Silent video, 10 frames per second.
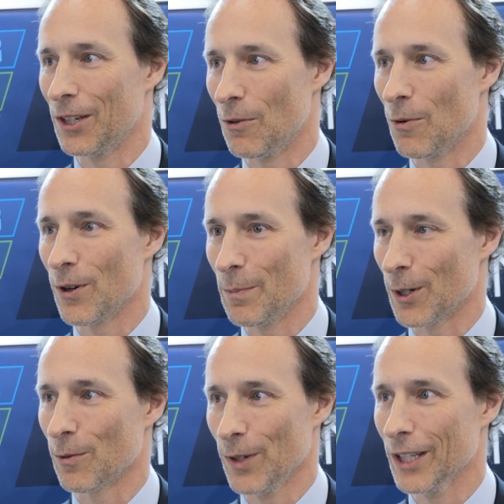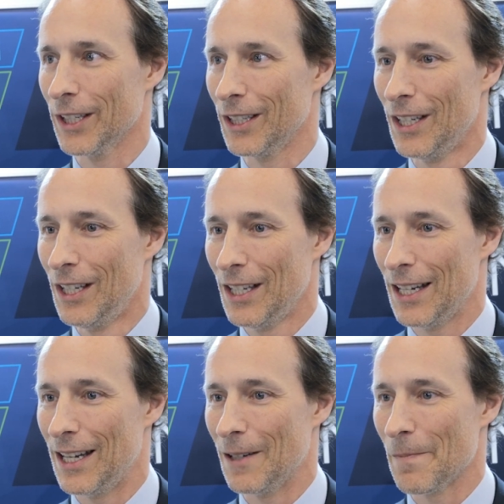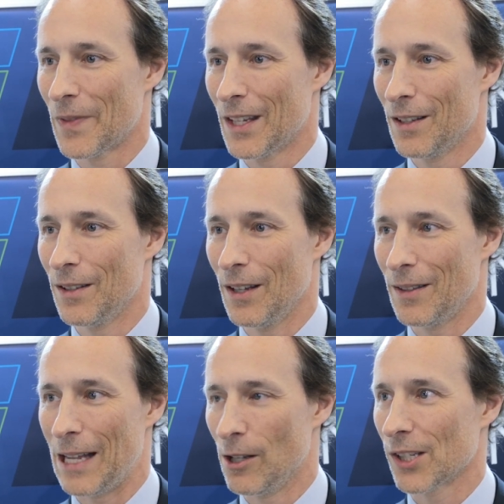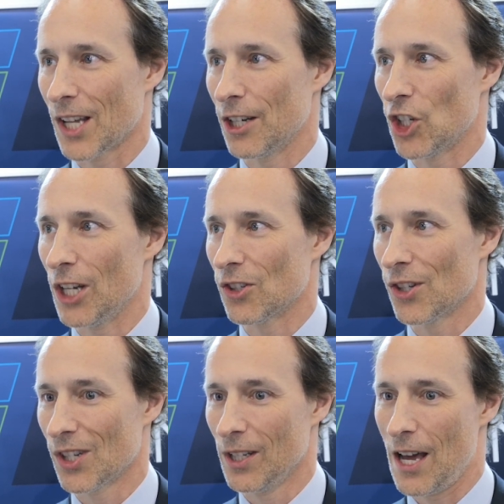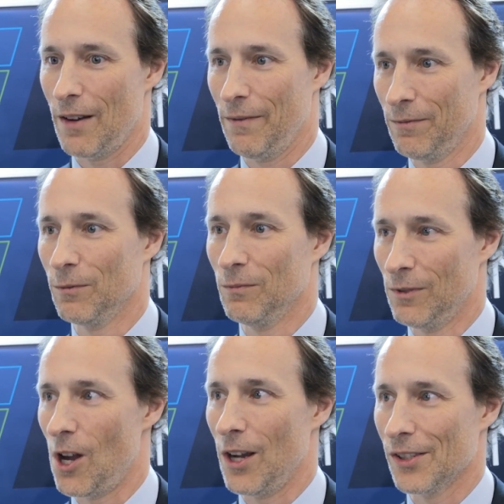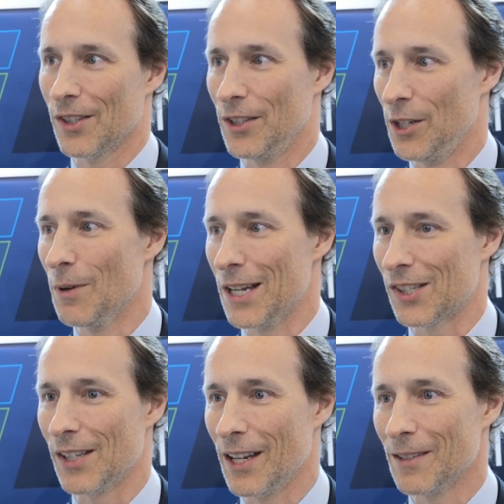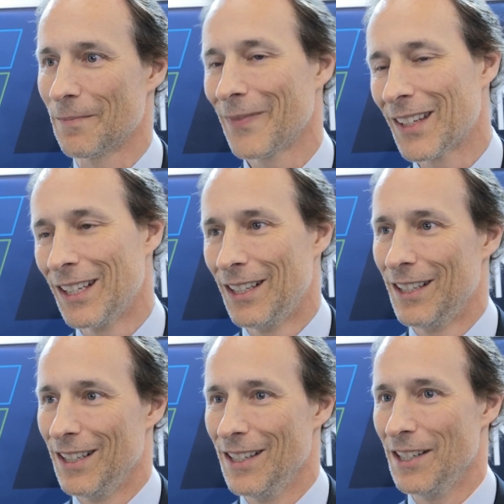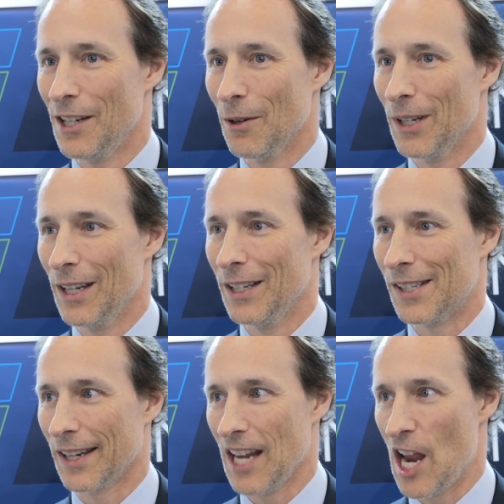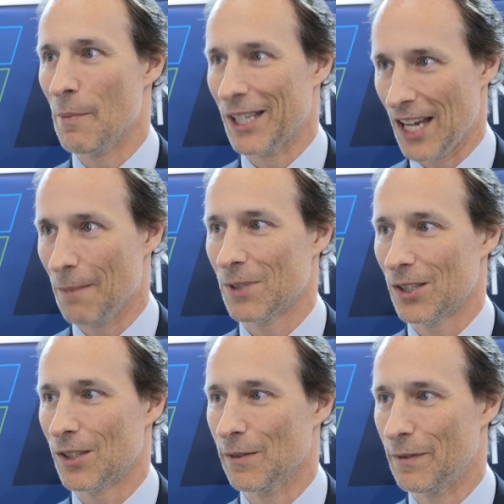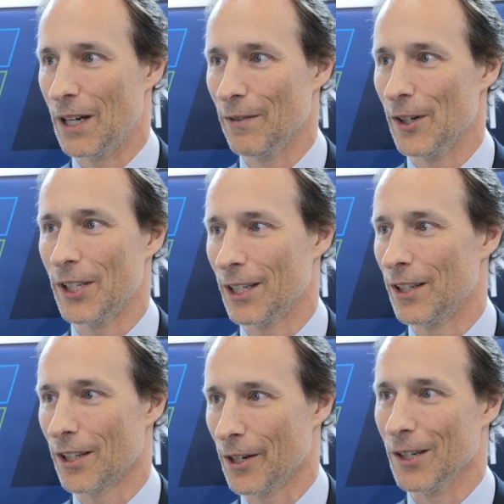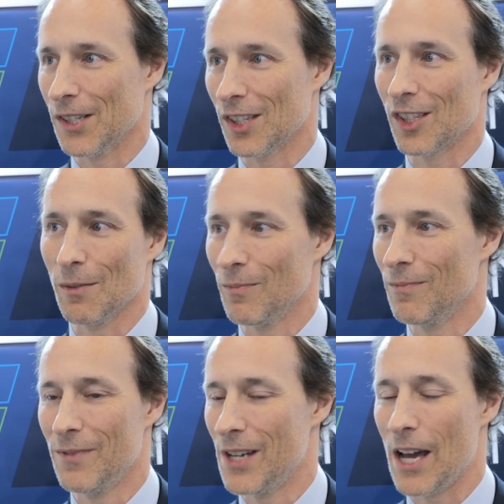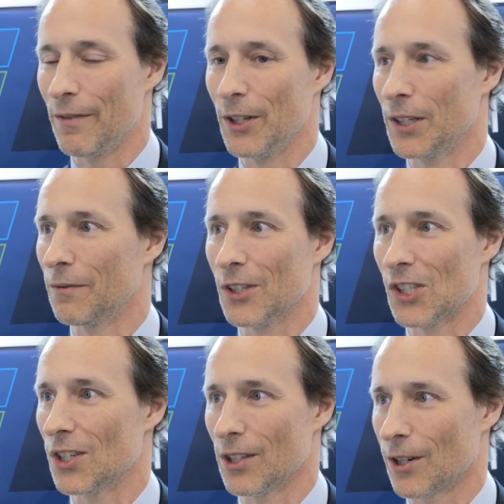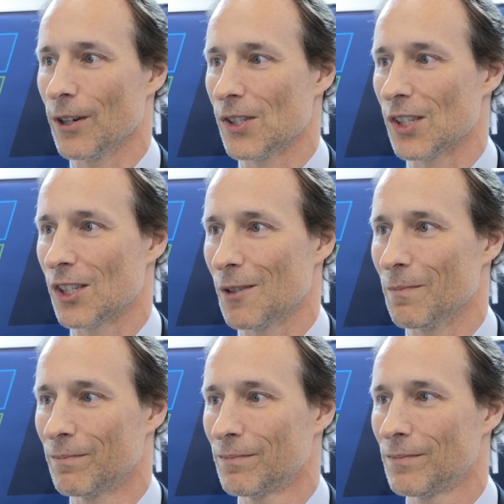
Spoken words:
an order book really. That law's got to change. There's a lot of laws in the U.S. that, you know, it's a game attempt to fit everything into the current system. Not everything fits into the current system.